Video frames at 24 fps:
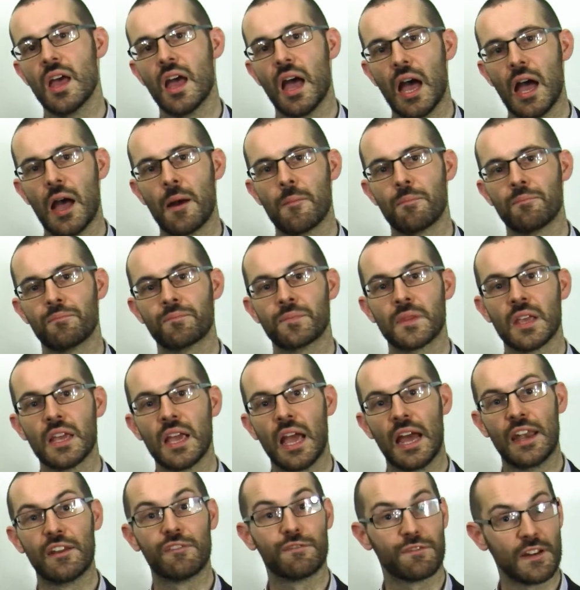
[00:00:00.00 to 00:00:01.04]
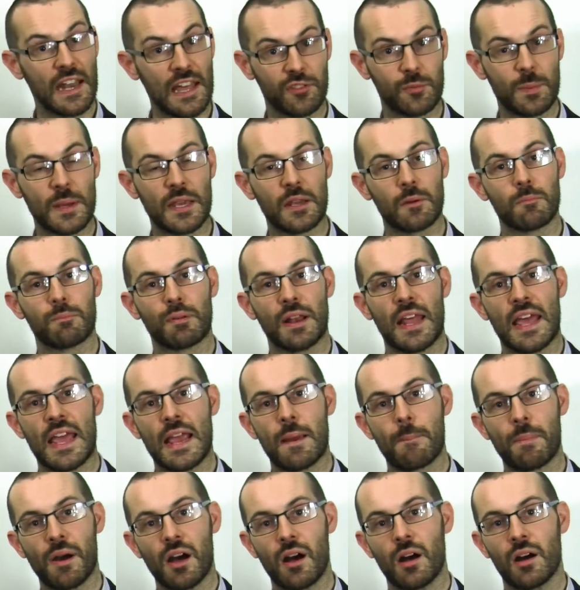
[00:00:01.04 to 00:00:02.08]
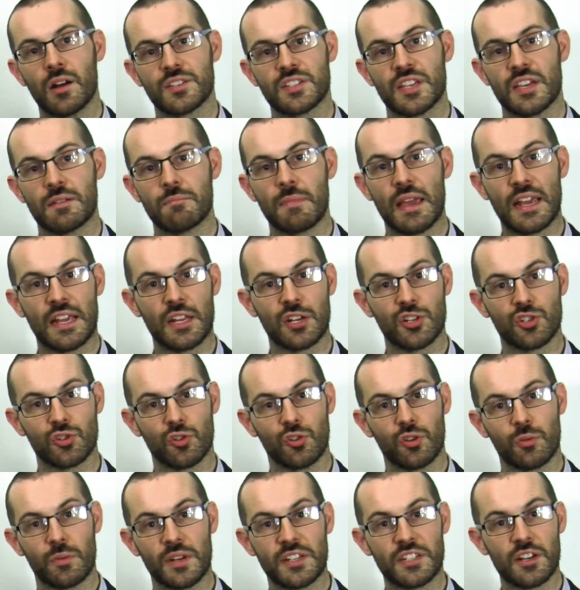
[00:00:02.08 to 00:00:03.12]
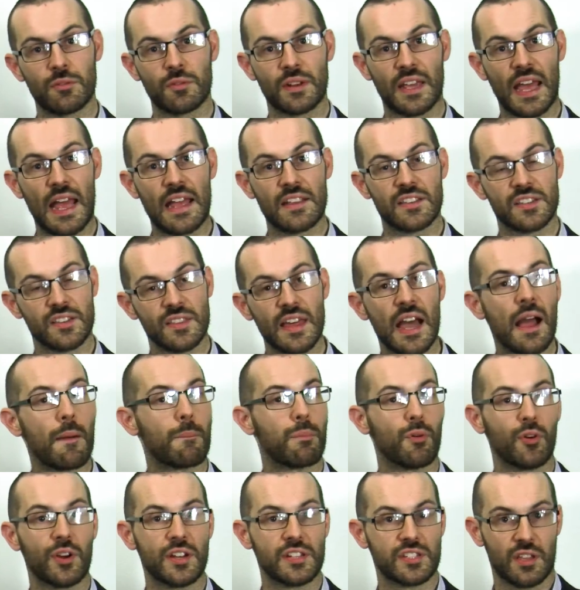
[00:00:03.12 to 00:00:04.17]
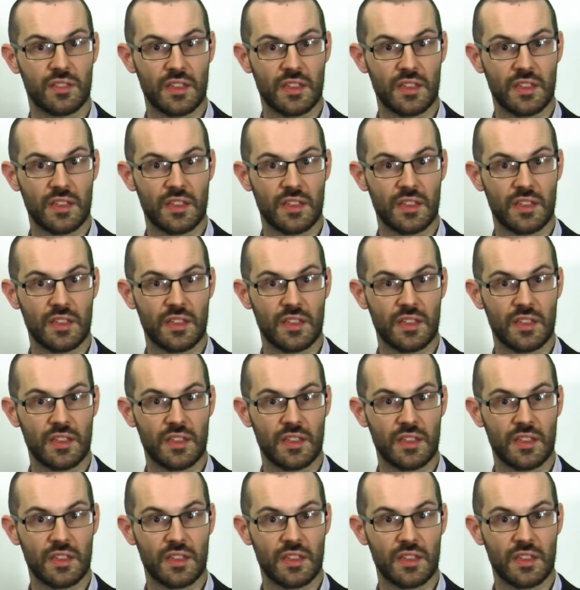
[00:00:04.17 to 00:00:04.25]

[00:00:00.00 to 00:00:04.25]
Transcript: And if philanthropy can play a part in making sure that we don't get to that point,